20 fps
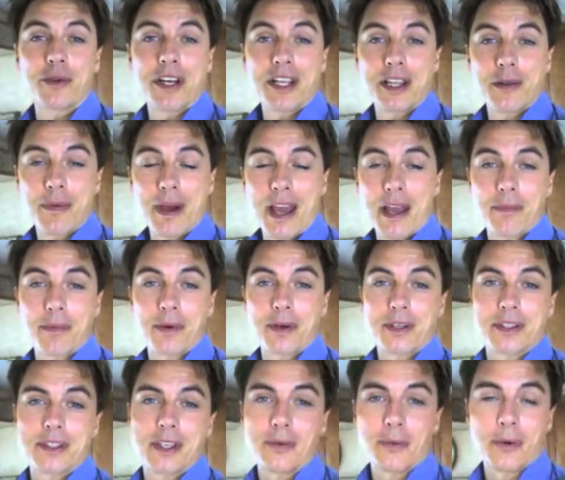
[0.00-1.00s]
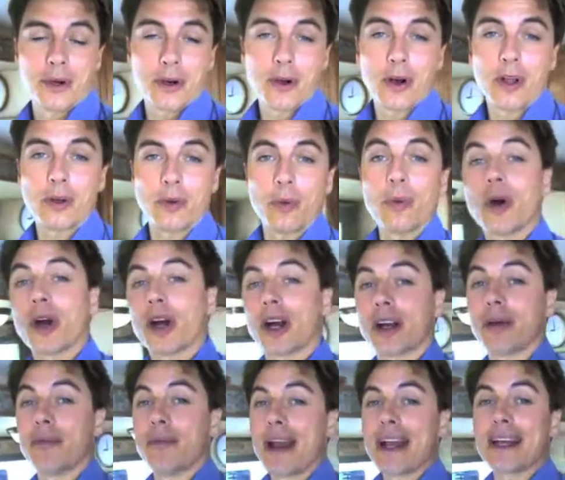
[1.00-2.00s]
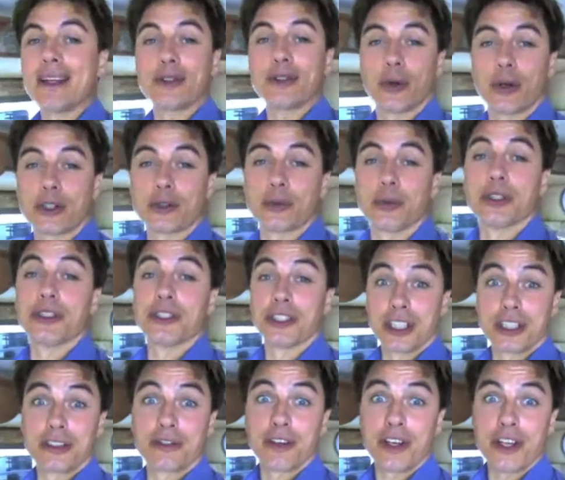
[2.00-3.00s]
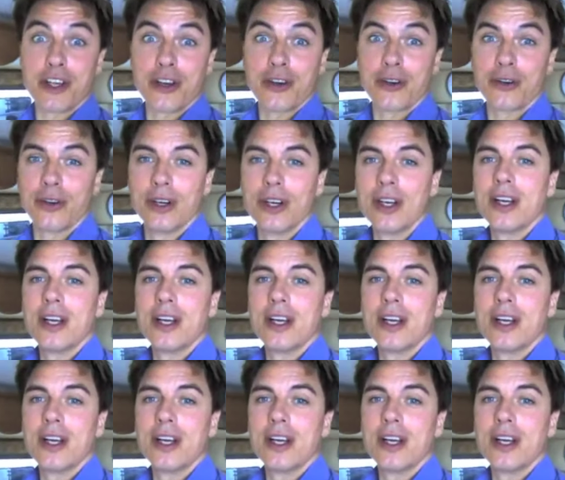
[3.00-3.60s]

reading the papers, and we're all at work making Torchwood just for you.